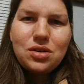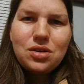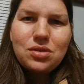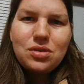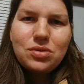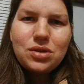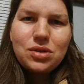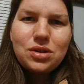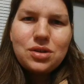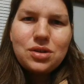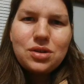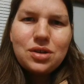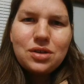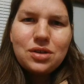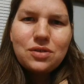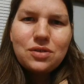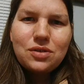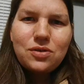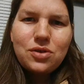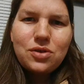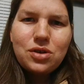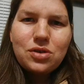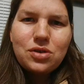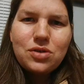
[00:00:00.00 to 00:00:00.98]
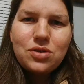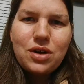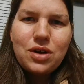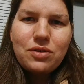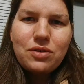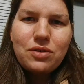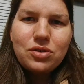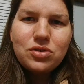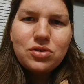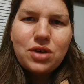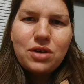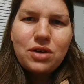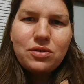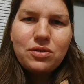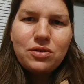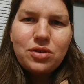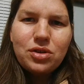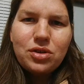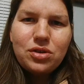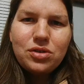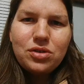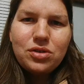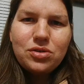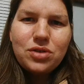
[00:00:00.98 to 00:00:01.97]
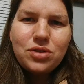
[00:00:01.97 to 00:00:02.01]
26-foot travel
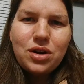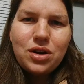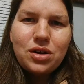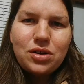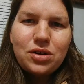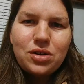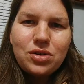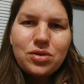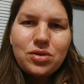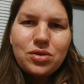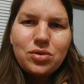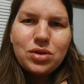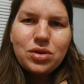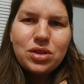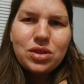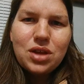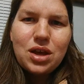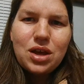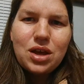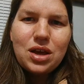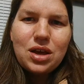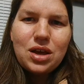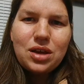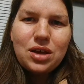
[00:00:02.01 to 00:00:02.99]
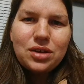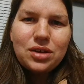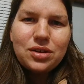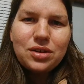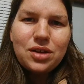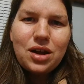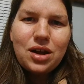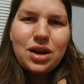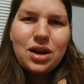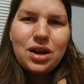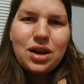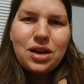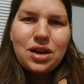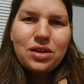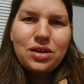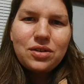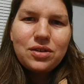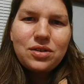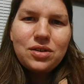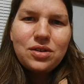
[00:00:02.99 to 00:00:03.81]
trailer with a slide out